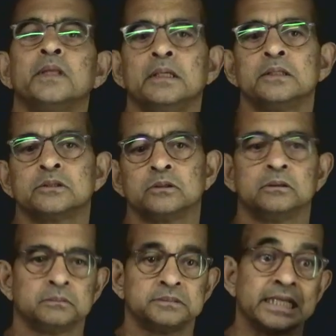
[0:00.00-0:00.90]
So
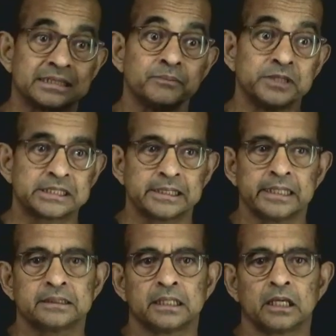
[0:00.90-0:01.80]
that's a mistake
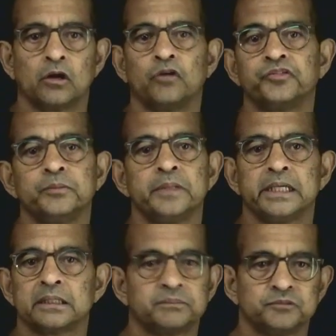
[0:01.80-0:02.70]
that I often
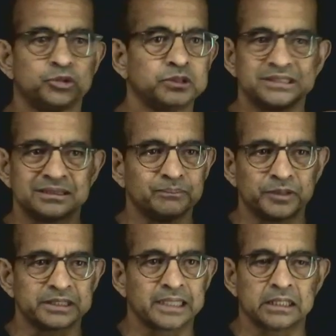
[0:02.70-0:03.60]
make doing simple
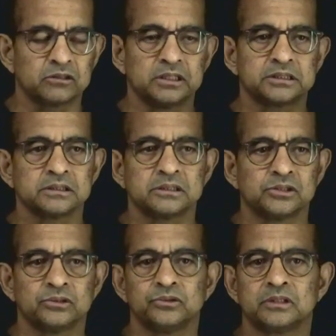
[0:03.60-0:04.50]
calculations.
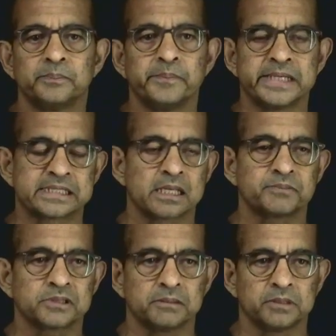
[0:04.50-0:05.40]
You can mess up
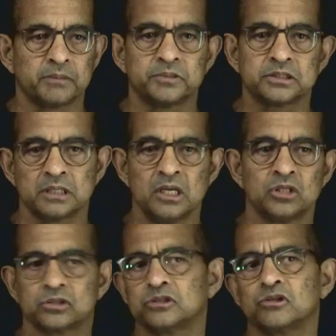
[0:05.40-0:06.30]
some numbers.
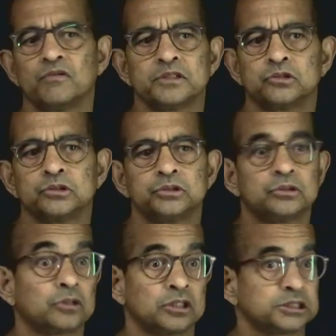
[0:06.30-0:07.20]
So it's always good to
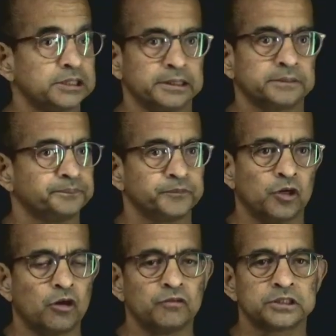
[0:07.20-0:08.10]
cross-check.
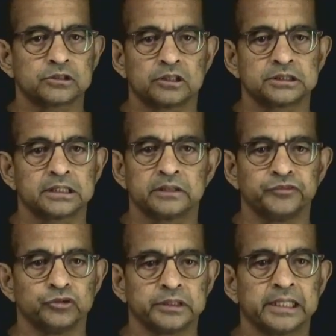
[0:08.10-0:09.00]
Always cross-check if you
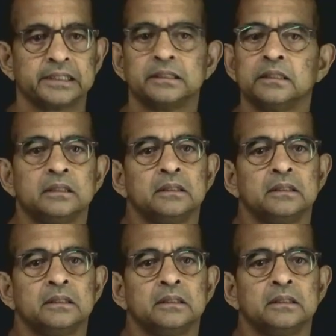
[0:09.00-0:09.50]
can.